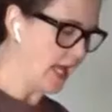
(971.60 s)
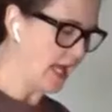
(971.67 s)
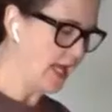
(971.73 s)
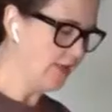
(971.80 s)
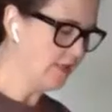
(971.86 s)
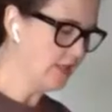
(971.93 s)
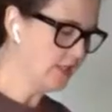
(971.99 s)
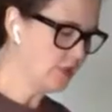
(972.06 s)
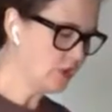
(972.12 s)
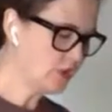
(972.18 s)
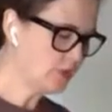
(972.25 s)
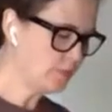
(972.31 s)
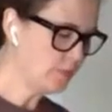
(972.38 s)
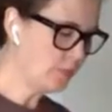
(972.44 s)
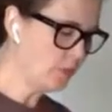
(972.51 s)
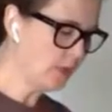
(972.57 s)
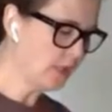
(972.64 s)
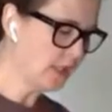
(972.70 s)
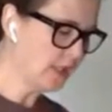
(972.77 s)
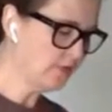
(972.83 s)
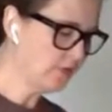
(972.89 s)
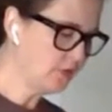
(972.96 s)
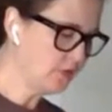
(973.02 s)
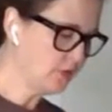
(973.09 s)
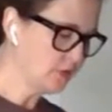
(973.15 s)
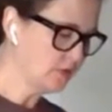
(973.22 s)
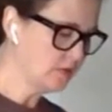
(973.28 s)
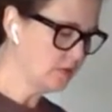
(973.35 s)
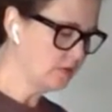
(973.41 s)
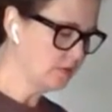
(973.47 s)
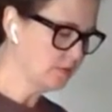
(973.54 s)
And then just boil it for,
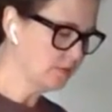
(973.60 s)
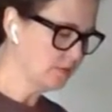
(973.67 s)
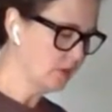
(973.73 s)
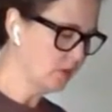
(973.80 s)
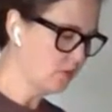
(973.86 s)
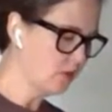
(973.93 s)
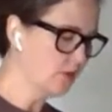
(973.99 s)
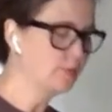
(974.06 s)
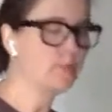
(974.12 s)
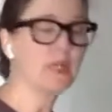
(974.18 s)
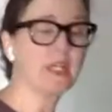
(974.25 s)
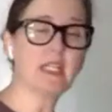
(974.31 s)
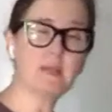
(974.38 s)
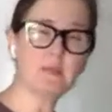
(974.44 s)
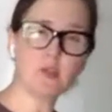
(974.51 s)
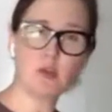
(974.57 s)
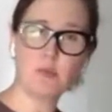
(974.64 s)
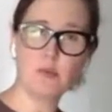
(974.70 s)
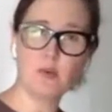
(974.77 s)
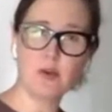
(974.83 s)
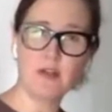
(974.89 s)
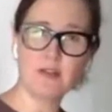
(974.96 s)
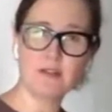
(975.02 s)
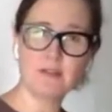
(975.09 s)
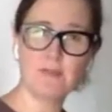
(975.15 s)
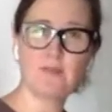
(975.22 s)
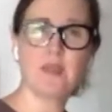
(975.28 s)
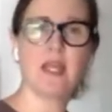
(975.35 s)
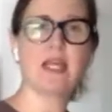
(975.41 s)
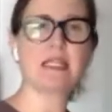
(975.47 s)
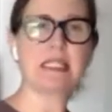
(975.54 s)
well, bring it up to a boil,
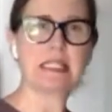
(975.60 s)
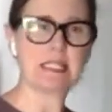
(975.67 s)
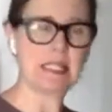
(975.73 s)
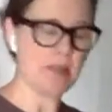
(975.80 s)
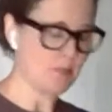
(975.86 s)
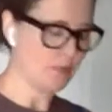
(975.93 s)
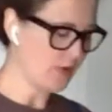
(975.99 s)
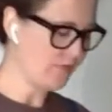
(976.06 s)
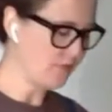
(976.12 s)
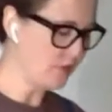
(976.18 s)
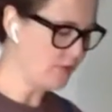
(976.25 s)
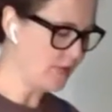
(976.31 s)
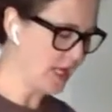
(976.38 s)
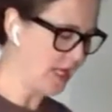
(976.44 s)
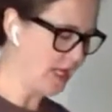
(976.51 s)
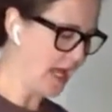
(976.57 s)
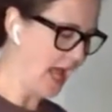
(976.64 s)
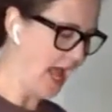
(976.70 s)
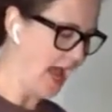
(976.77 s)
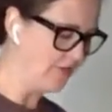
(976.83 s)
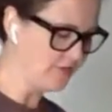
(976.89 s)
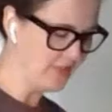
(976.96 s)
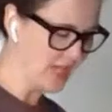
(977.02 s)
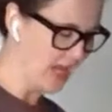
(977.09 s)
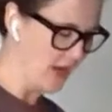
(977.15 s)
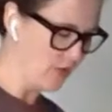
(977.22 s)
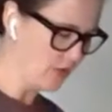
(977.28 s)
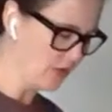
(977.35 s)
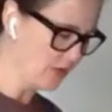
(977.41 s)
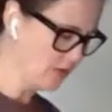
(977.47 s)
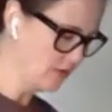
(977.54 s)
simmer it for about a half an
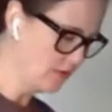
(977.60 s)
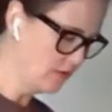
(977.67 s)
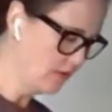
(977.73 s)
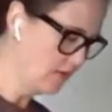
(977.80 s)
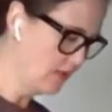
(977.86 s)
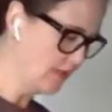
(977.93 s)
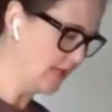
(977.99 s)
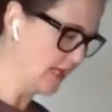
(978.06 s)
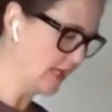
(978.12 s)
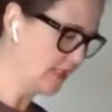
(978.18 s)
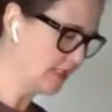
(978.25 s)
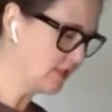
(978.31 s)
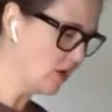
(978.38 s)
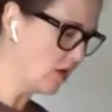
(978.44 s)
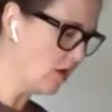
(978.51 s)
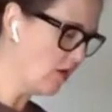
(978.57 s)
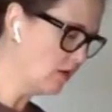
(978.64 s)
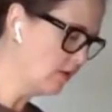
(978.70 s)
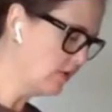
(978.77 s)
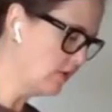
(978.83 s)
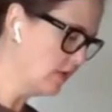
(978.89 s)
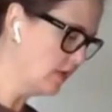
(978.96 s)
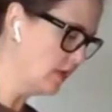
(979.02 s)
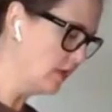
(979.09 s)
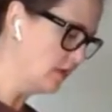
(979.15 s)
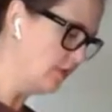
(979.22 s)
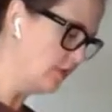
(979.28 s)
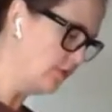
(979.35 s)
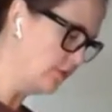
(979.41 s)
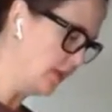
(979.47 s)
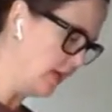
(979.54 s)
hour. And that gets all of the
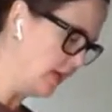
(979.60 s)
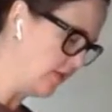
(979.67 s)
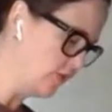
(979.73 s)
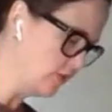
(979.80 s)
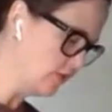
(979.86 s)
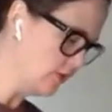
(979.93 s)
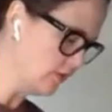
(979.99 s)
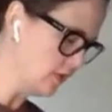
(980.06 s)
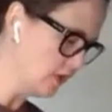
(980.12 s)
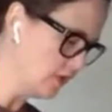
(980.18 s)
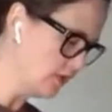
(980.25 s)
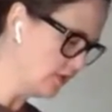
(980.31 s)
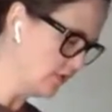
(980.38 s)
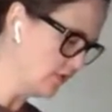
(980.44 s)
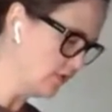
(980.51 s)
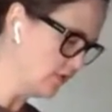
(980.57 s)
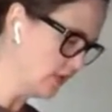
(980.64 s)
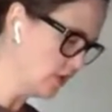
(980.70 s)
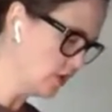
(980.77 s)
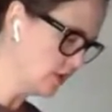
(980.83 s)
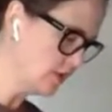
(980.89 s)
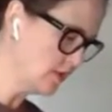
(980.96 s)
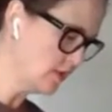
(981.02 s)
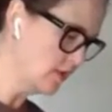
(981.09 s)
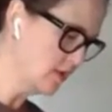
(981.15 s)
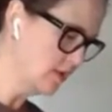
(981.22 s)
flavor of all the different veggies.